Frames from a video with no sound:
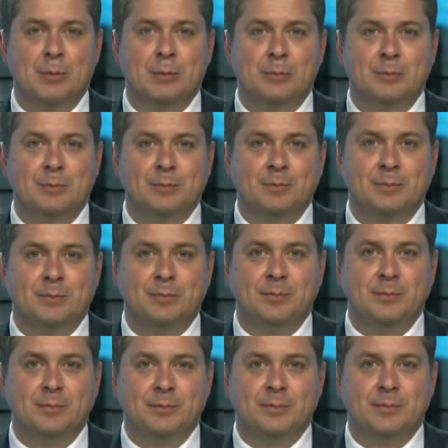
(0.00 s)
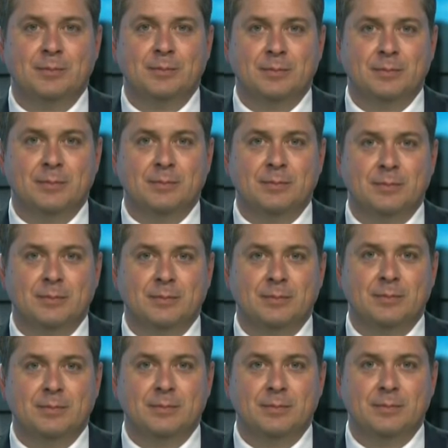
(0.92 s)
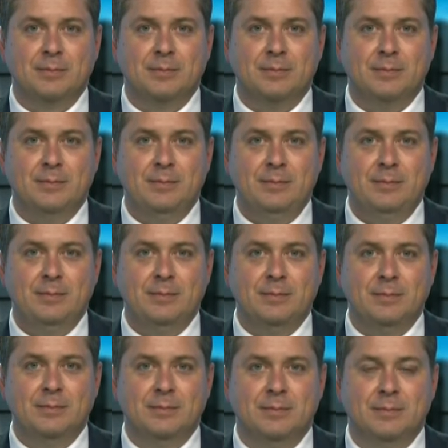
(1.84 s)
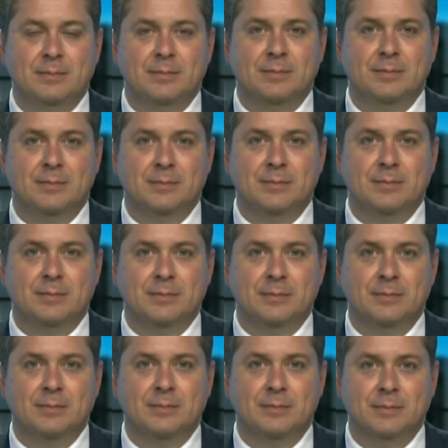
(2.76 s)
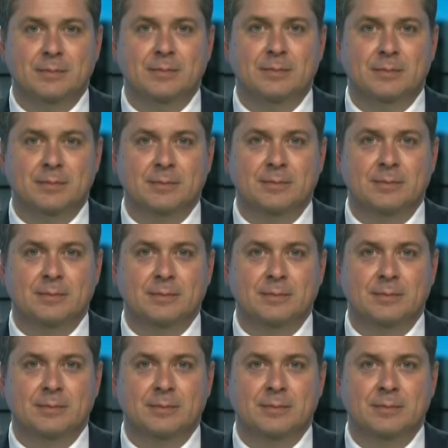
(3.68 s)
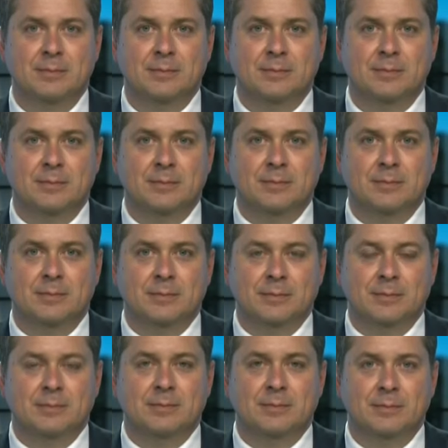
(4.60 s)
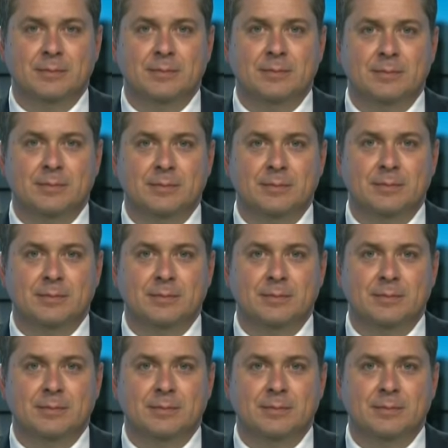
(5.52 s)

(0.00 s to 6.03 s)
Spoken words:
No words are spoken by the person on screen.